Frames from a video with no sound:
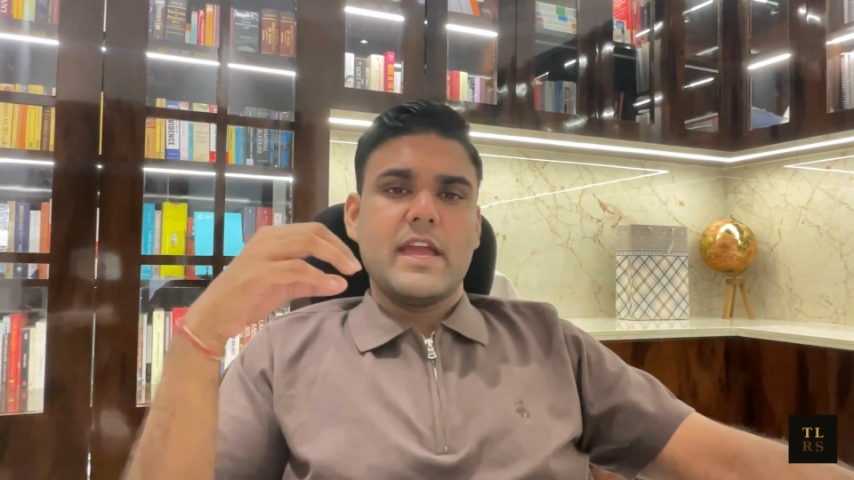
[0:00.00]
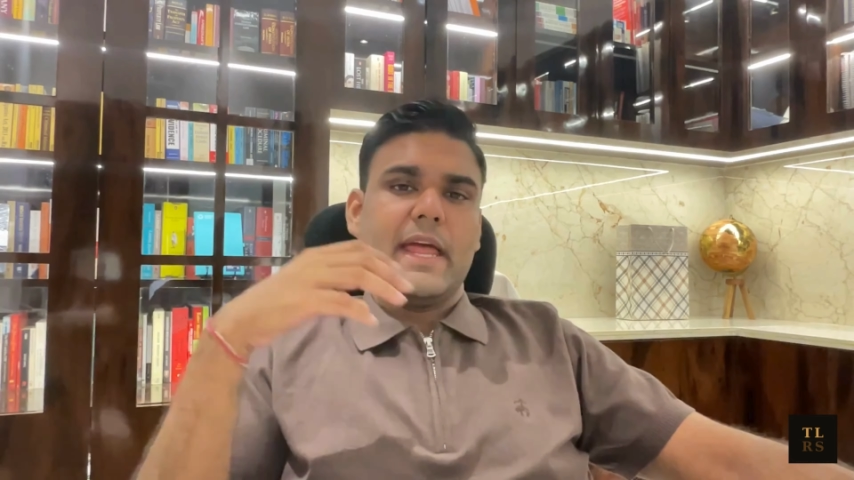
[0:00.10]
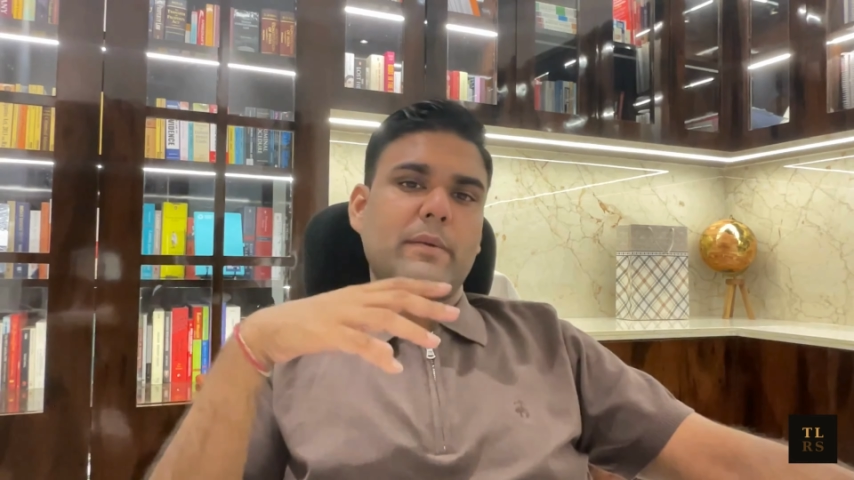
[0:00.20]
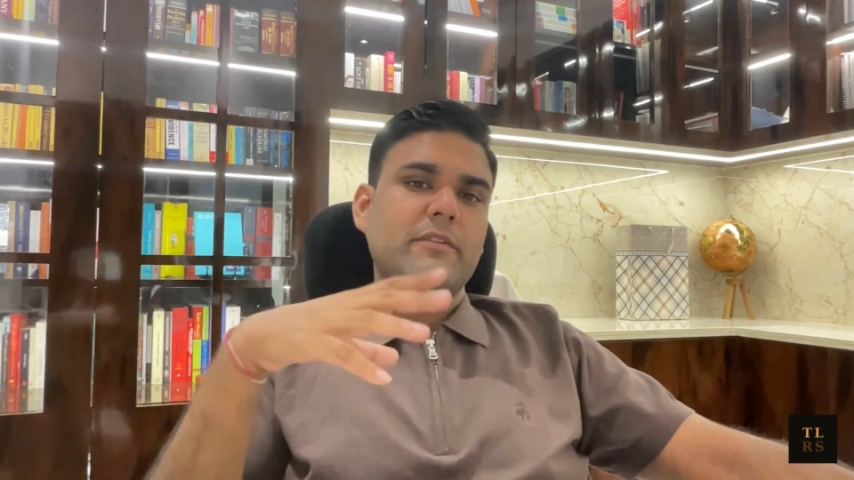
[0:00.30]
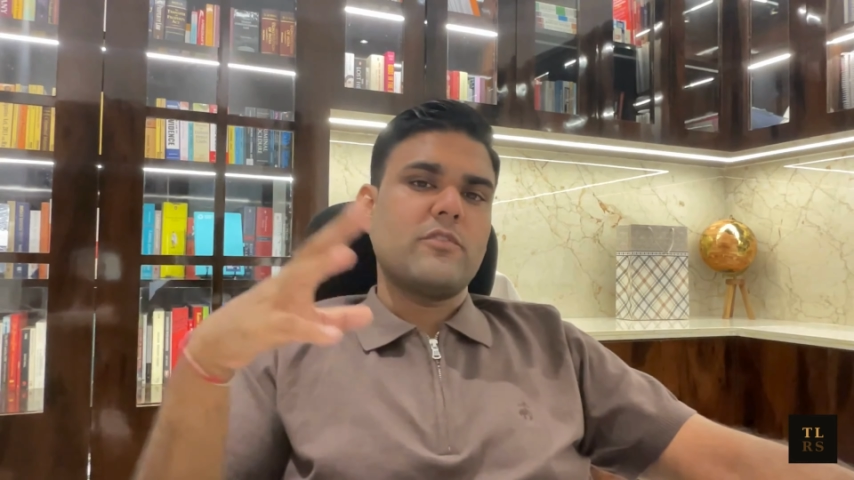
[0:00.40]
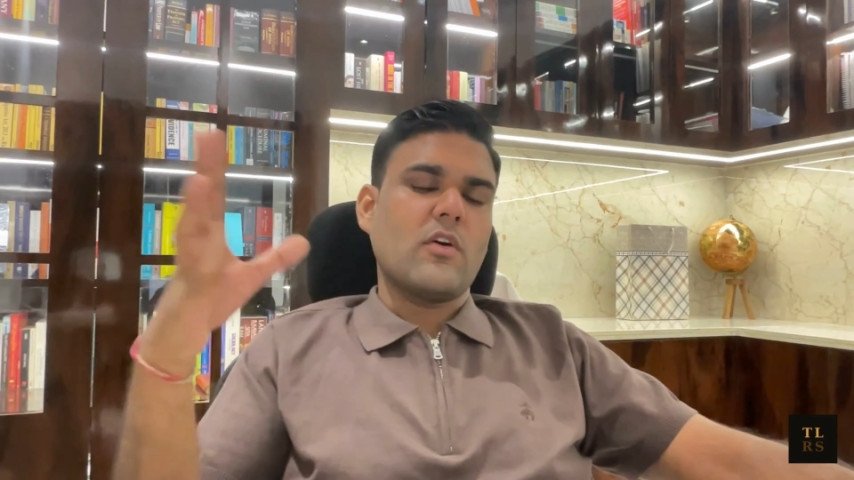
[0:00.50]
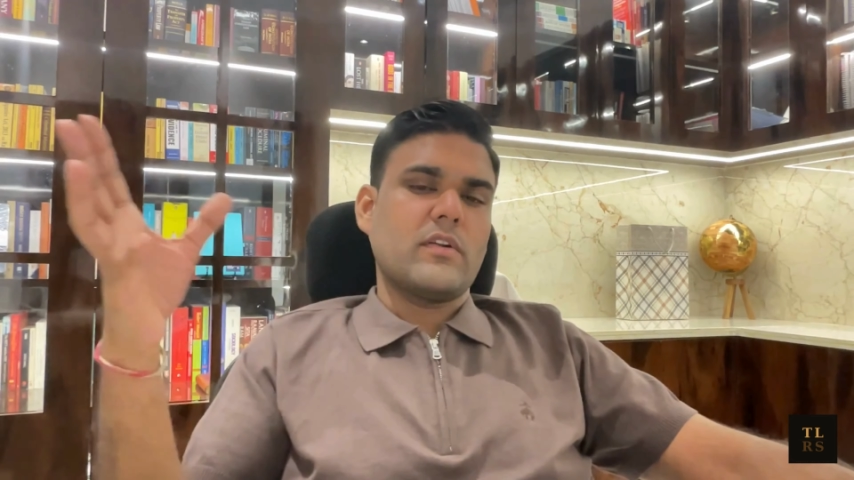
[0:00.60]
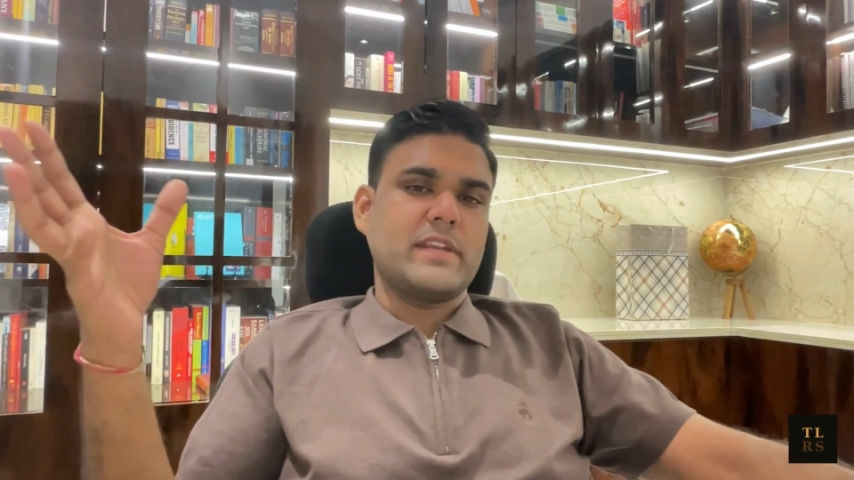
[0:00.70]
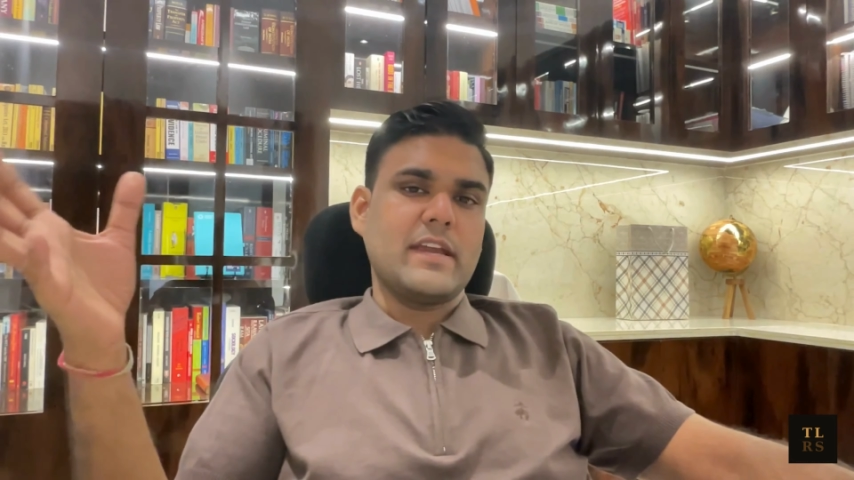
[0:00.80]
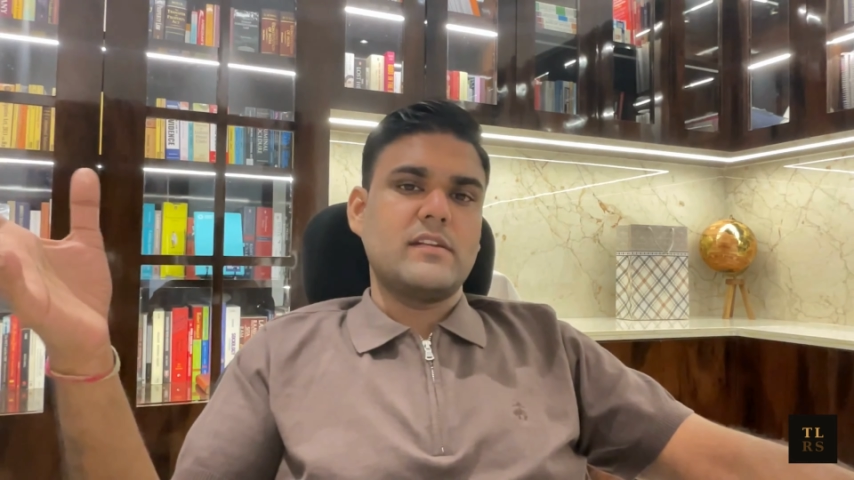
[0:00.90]
it would
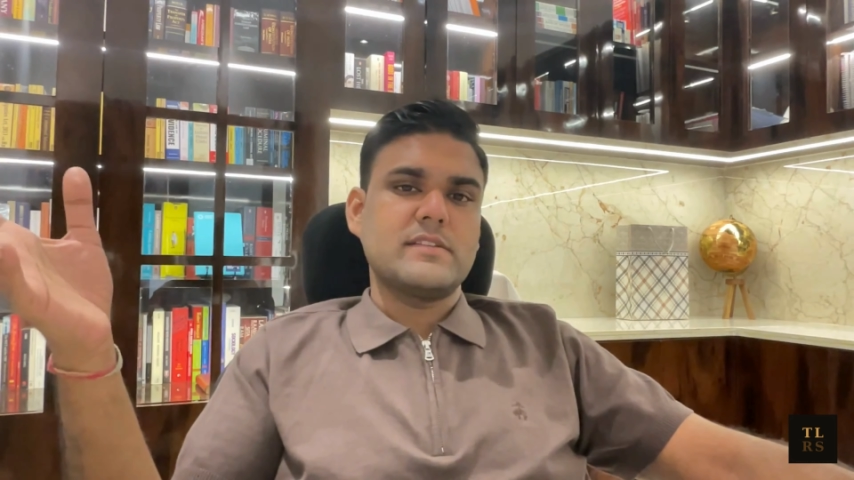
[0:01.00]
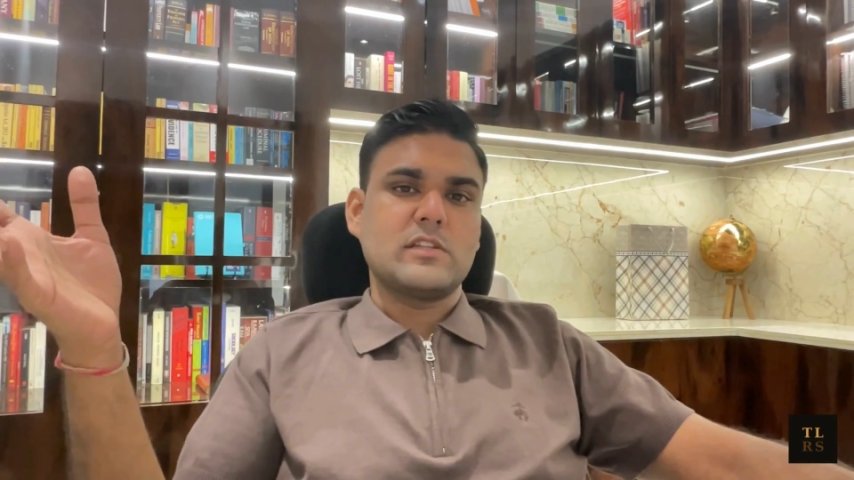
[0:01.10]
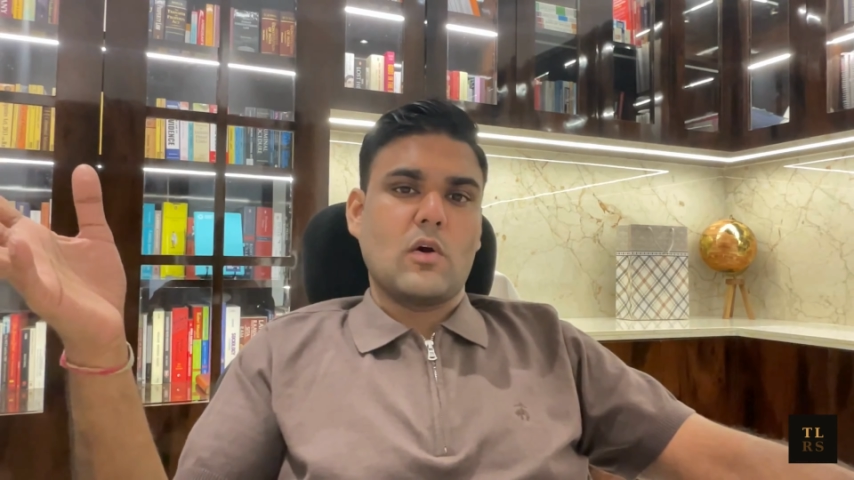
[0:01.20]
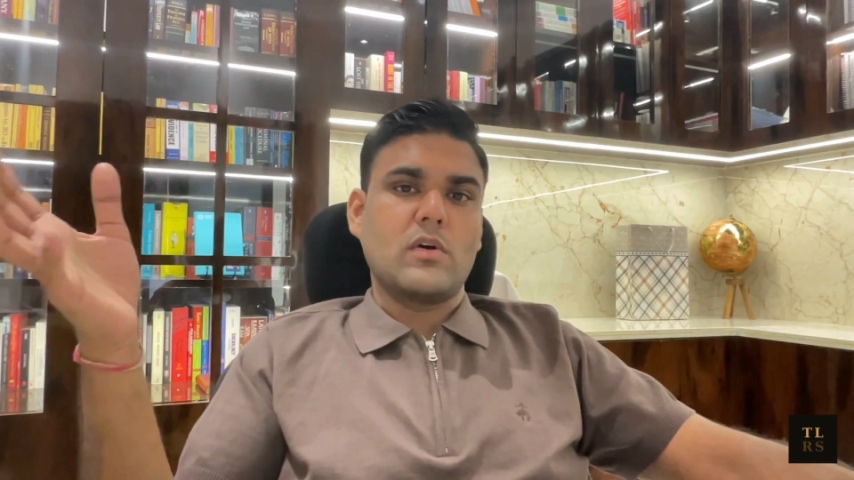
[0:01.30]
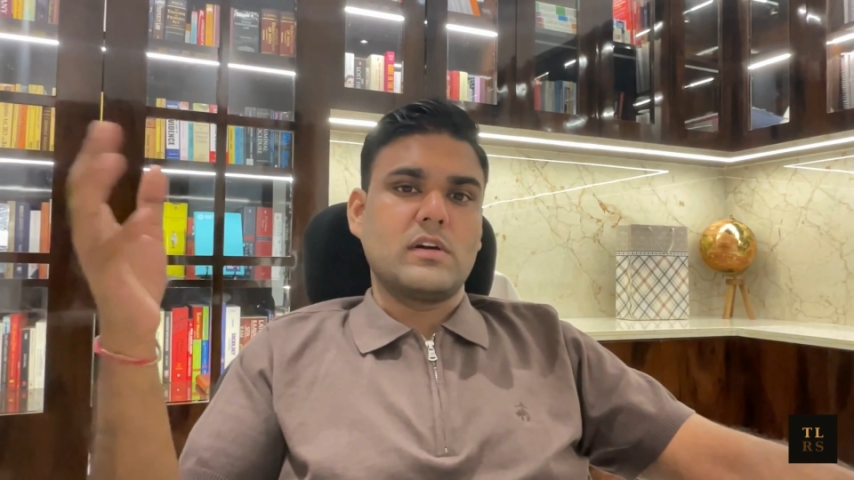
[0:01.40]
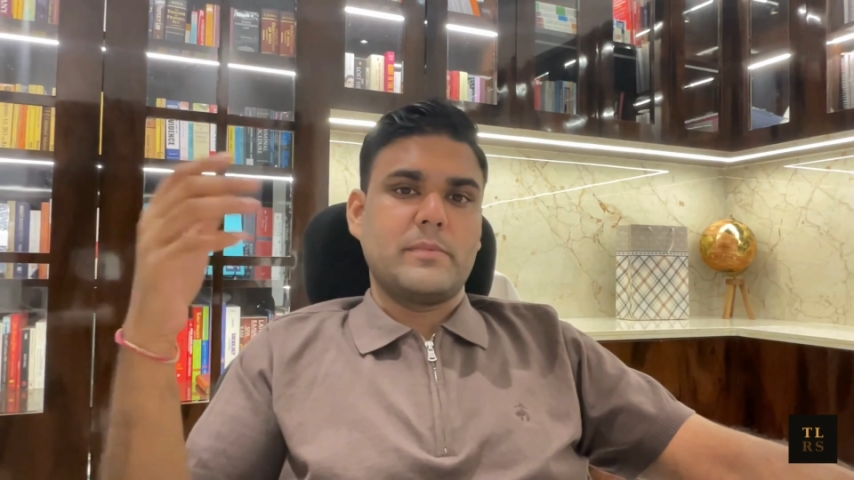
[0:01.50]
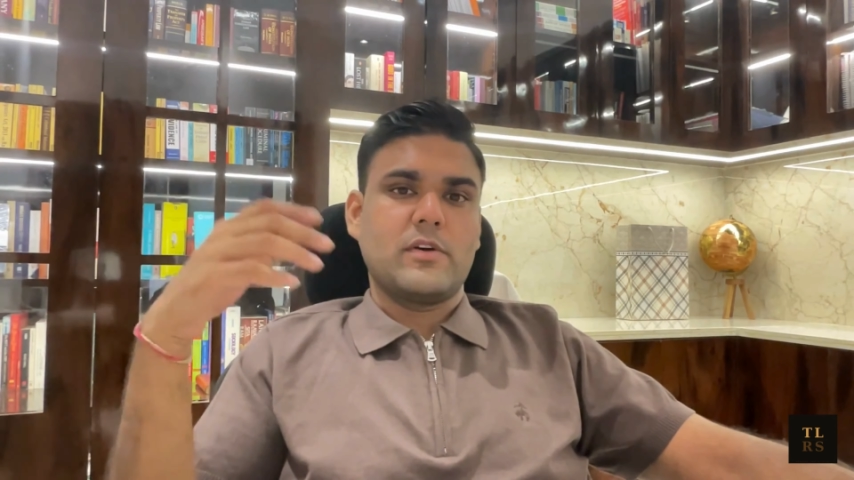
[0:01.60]
have taken us longer,